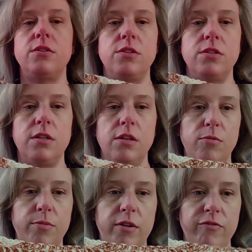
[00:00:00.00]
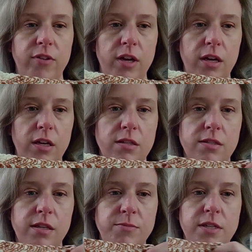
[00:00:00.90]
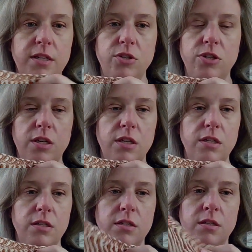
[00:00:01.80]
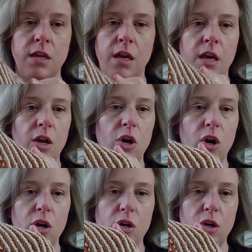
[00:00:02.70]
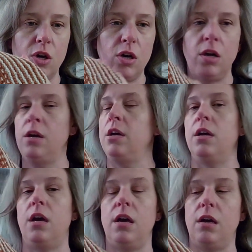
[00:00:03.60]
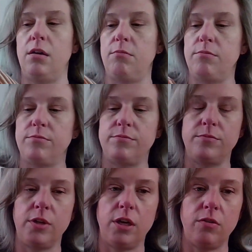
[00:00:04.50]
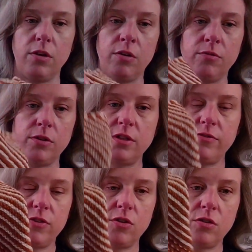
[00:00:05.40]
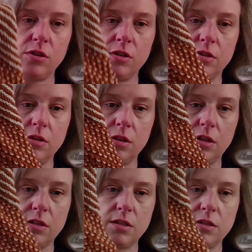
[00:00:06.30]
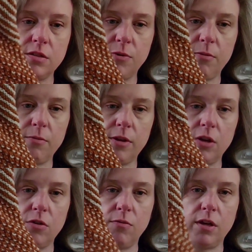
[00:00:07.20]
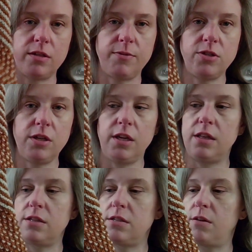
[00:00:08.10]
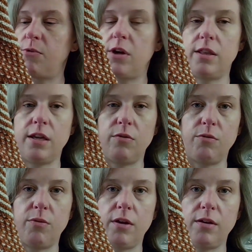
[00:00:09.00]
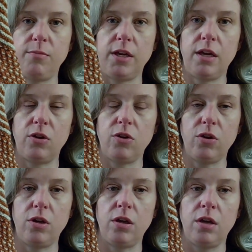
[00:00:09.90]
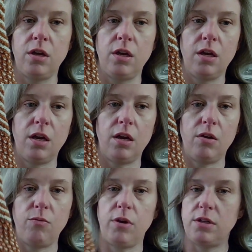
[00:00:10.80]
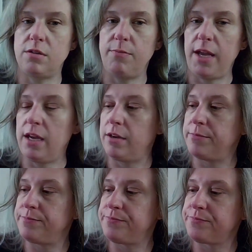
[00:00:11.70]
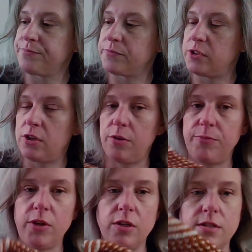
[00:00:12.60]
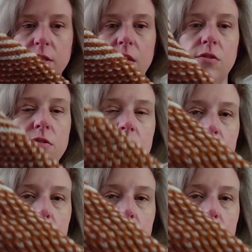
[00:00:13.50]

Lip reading: just a little bit of fun, slip stitches, garter, you know, not real difficult, this is probably a good one, especially in the summer. I think it would probably be a good one to make. So you can see those slip